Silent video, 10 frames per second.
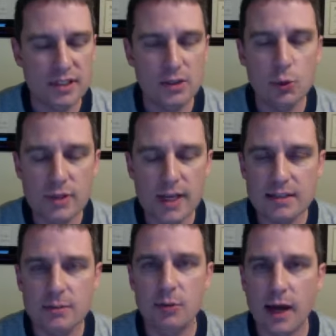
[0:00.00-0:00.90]
New
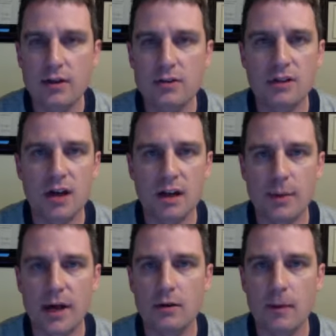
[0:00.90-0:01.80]
Testament writers talk
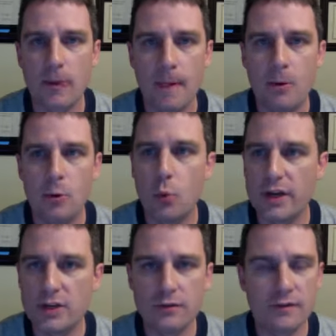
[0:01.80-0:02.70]
about
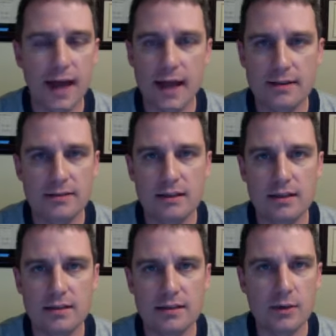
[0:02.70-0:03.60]
when you fast, and
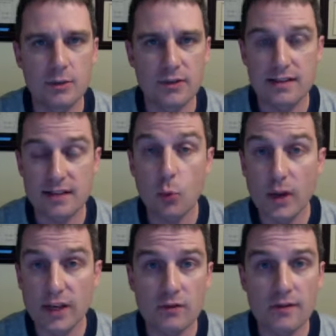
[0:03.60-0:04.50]
they they don't they say
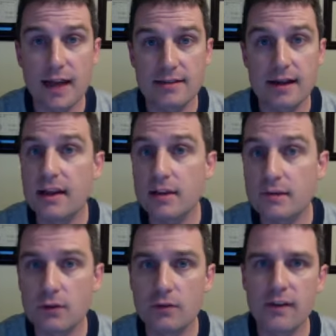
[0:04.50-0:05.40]
when you fast, not
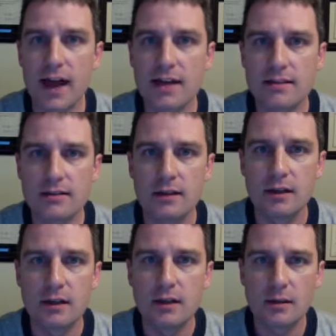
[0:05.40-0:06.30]
if you fast
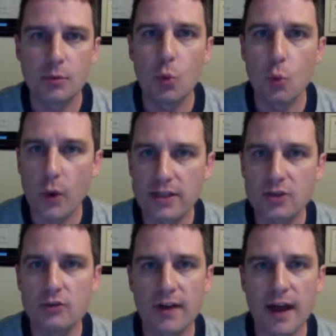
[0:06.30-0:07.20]
but when
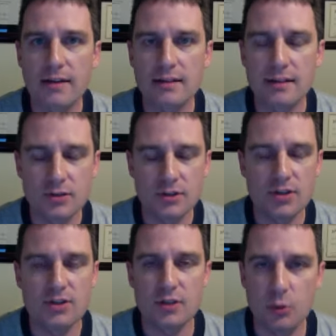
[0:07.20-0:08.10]
you fast. It was
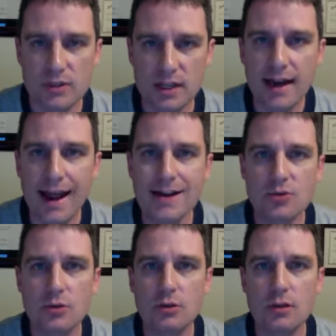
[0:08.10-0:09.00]
just, it was a
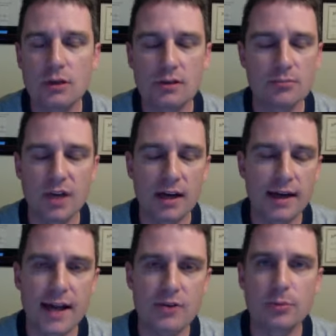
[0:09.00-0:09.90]
natural, or not a
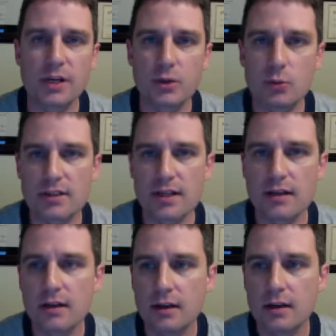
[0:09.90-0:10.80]
natural, but it was
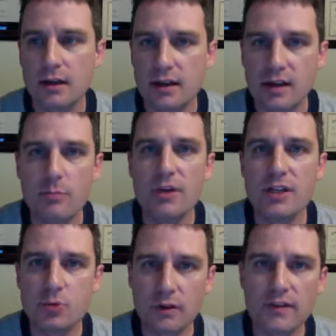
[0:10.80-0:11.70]
a, a
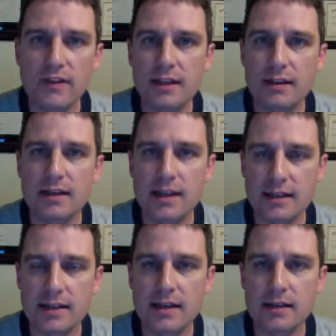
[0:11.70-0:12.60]
habitual thing that they
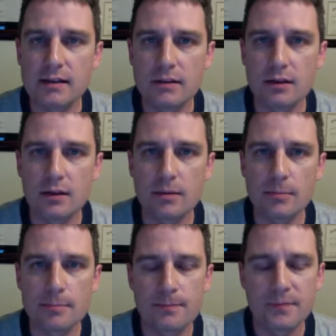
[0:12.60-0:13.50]
did. Um,